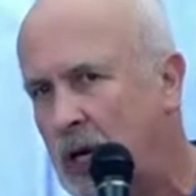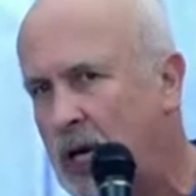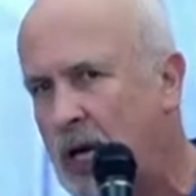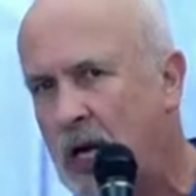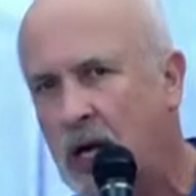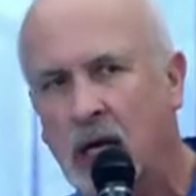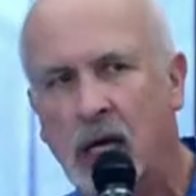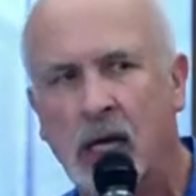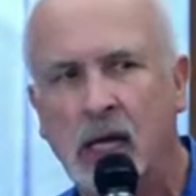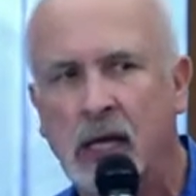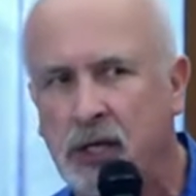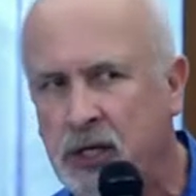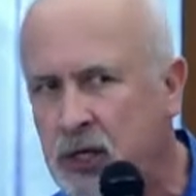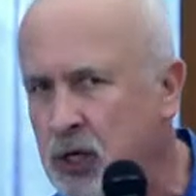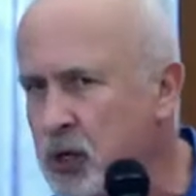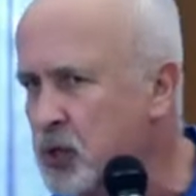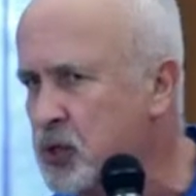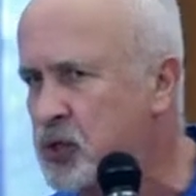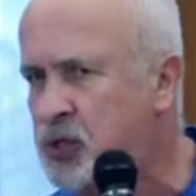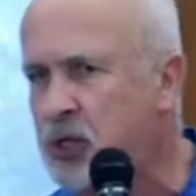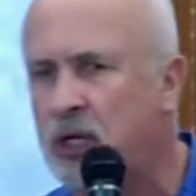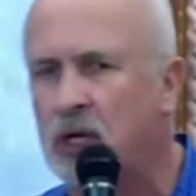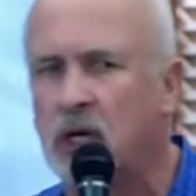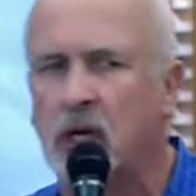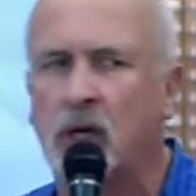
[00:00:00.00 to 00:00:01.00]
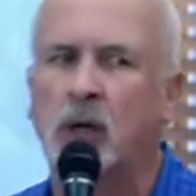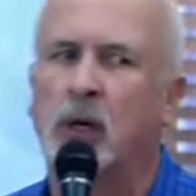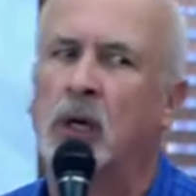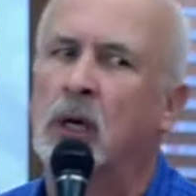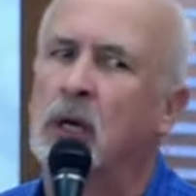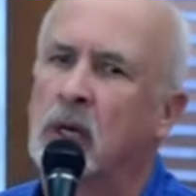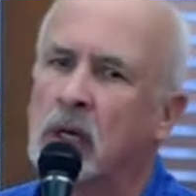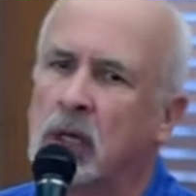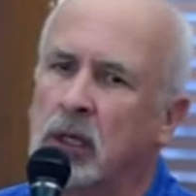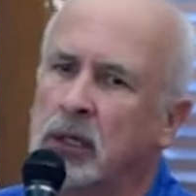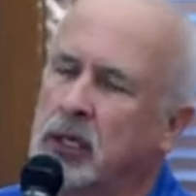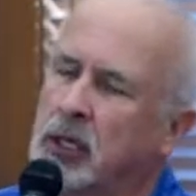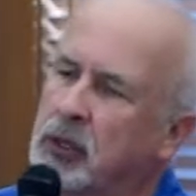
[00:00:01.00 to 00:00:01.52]
Uh, years ago,
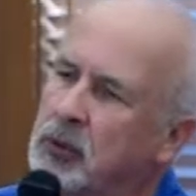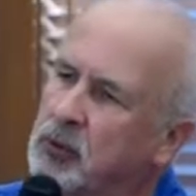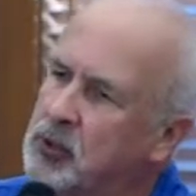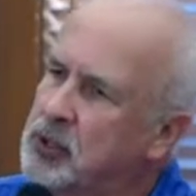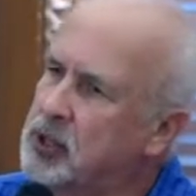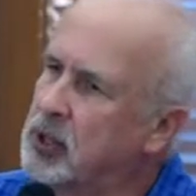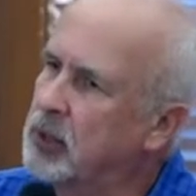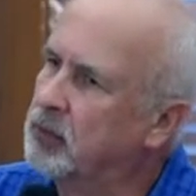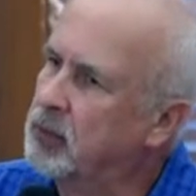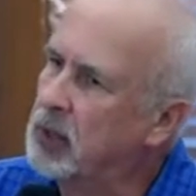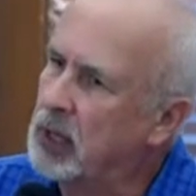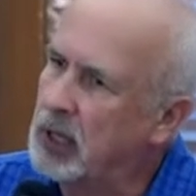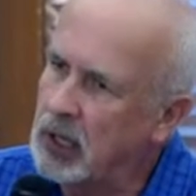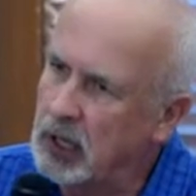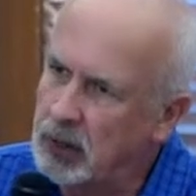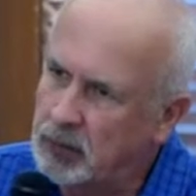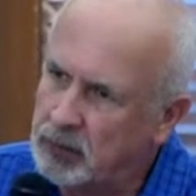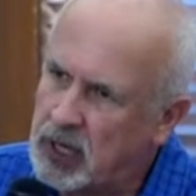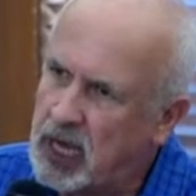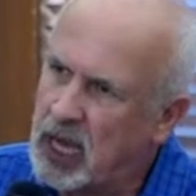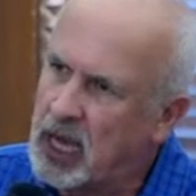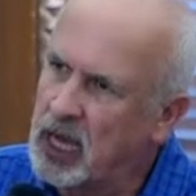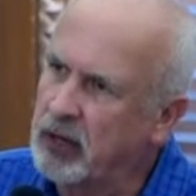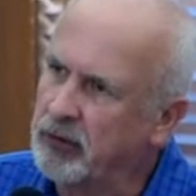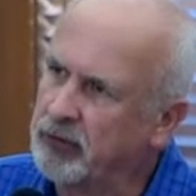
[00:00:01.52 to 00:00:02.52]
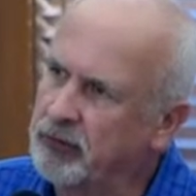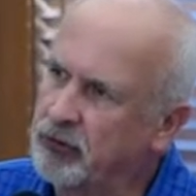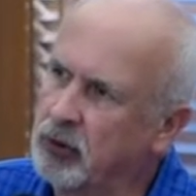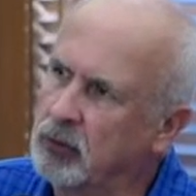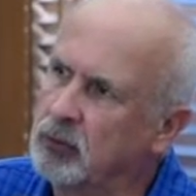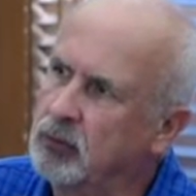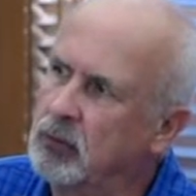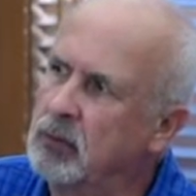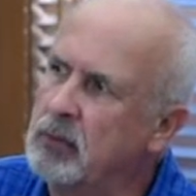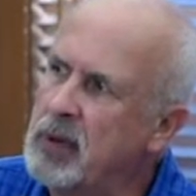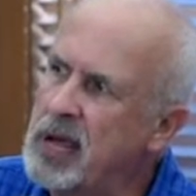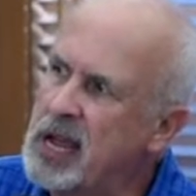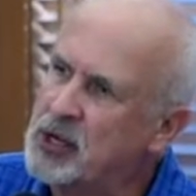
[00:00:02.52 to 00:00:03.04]
there was a, a, gal
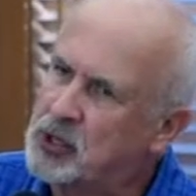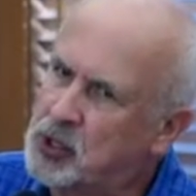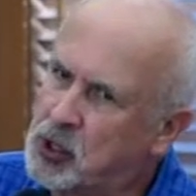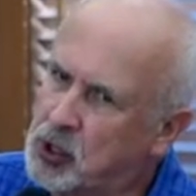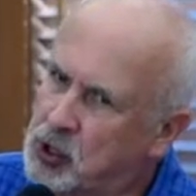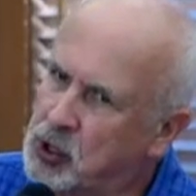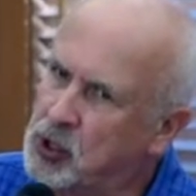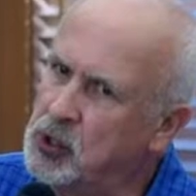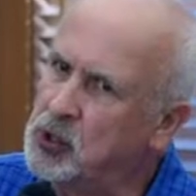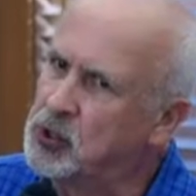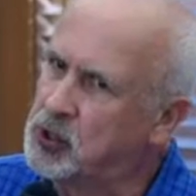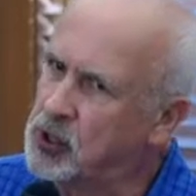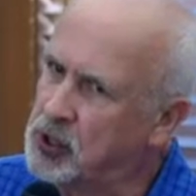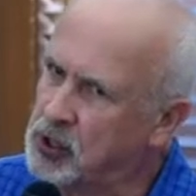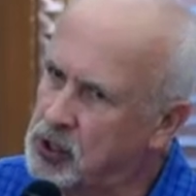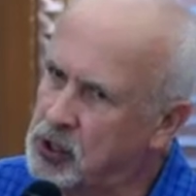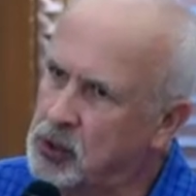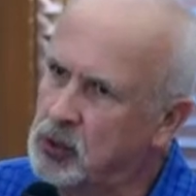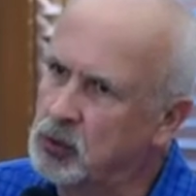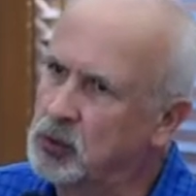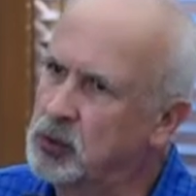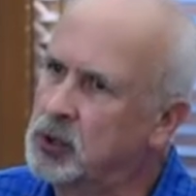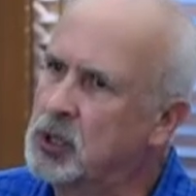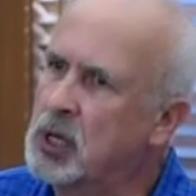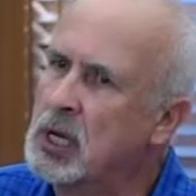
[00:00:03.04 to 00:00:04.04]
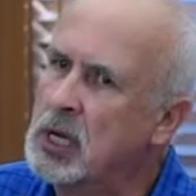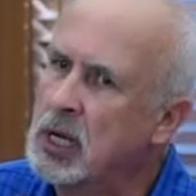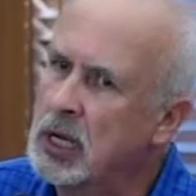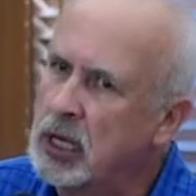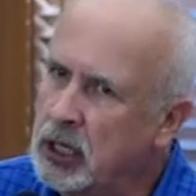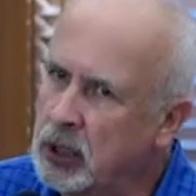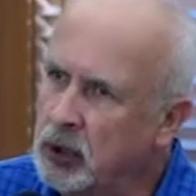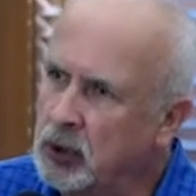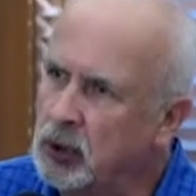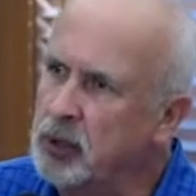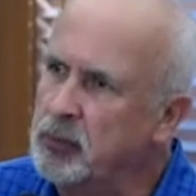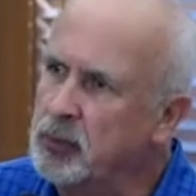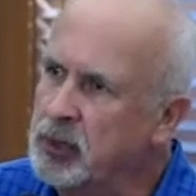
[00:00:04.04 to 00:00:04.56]
from Massachusetts who was
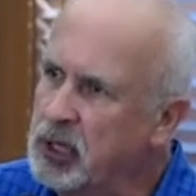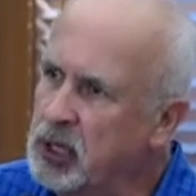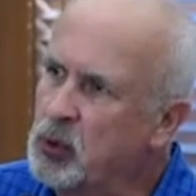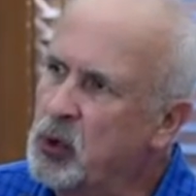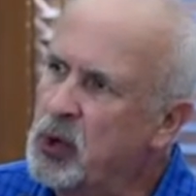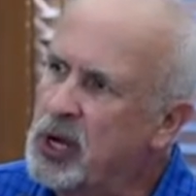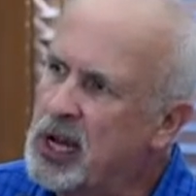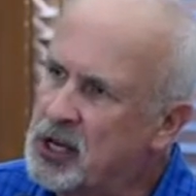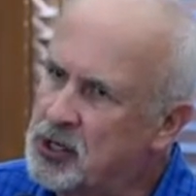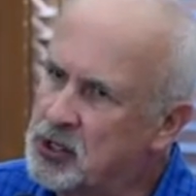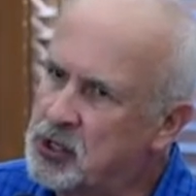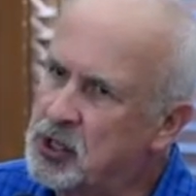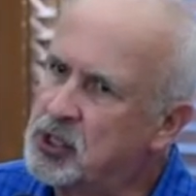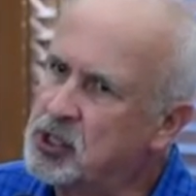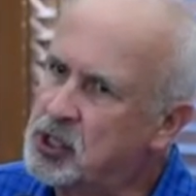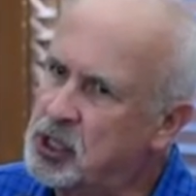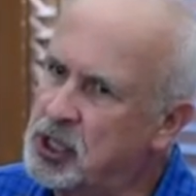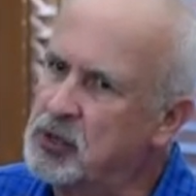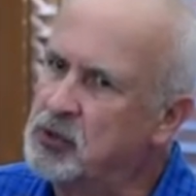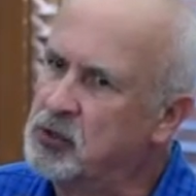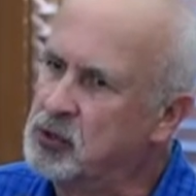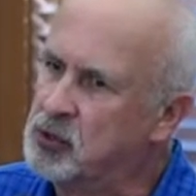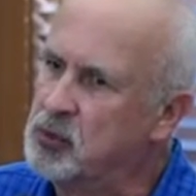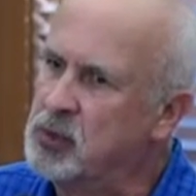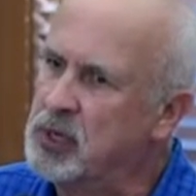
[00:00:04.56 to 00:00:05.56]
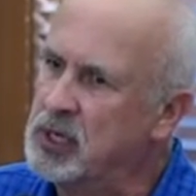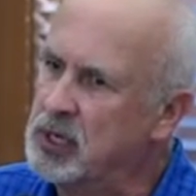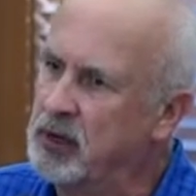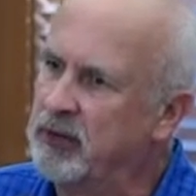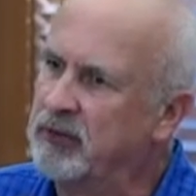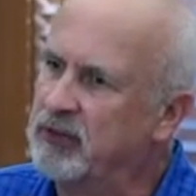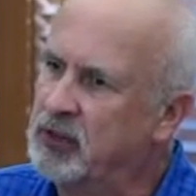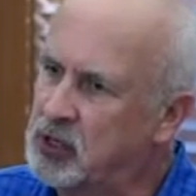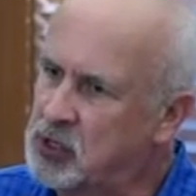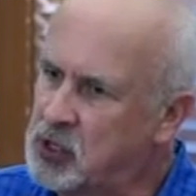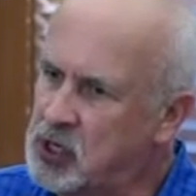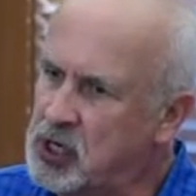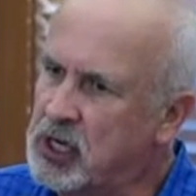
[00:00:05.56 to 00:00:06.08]
here in the Midwest, and she was
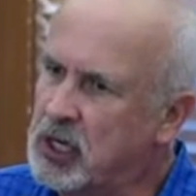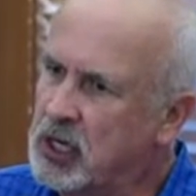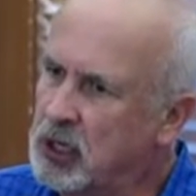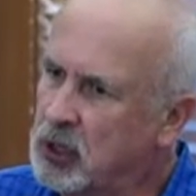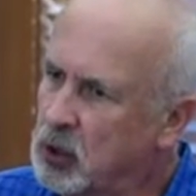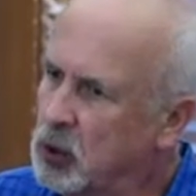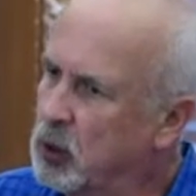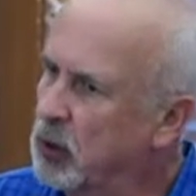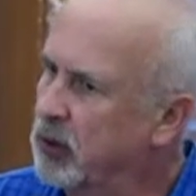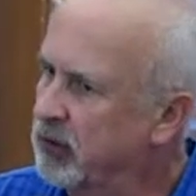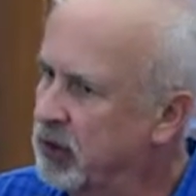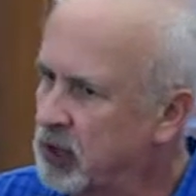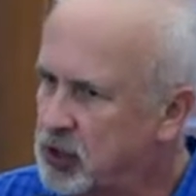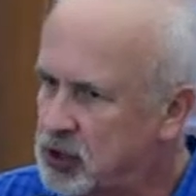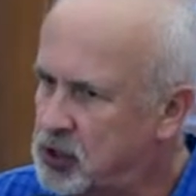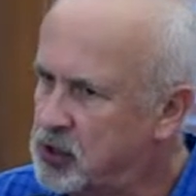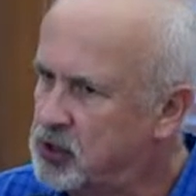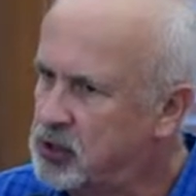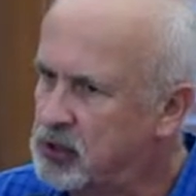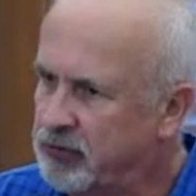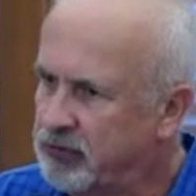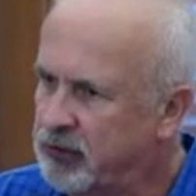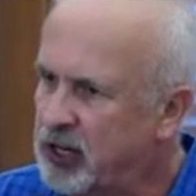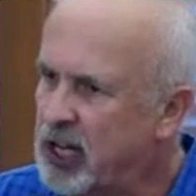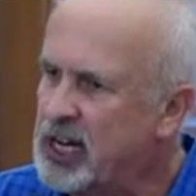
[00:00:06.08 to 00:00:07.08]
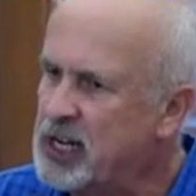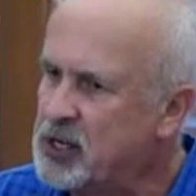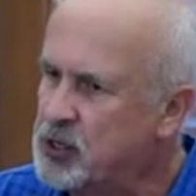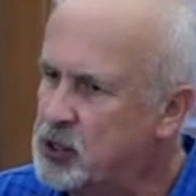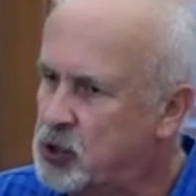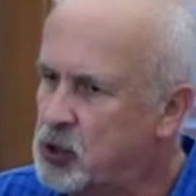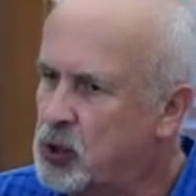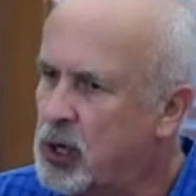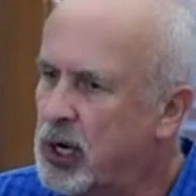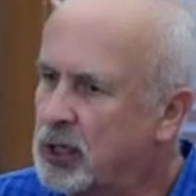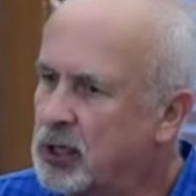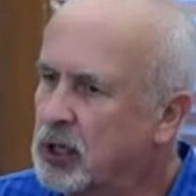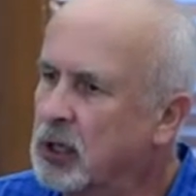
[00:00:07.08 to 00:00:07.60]
visiting at Hooterville. She was a flight
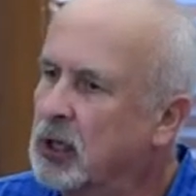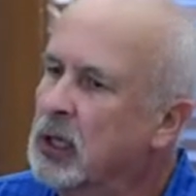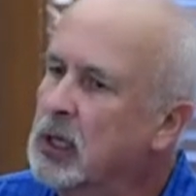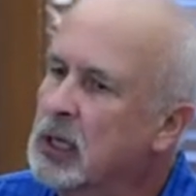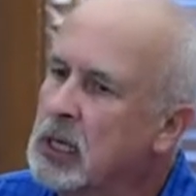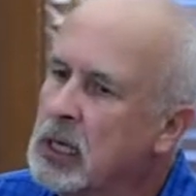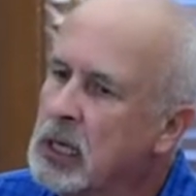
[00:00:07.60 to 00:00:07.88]
instructor,